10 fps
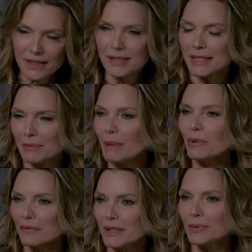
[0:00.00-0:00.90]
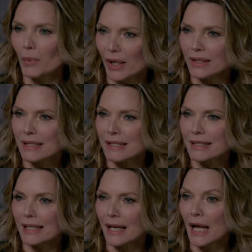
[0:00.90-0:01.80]
can see my movies
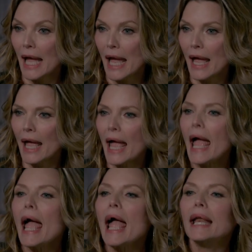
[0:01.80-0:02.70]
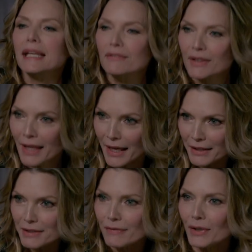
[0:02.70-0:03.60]
once. Yeah. And even that
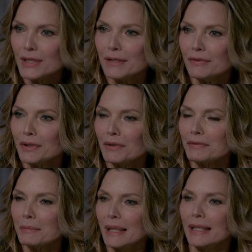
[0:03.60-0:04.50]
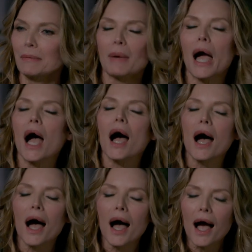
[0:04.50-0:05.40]
is no, very it's difficult. Painful, horrible
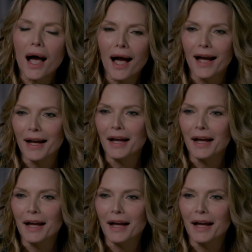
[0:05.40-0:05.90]
experience.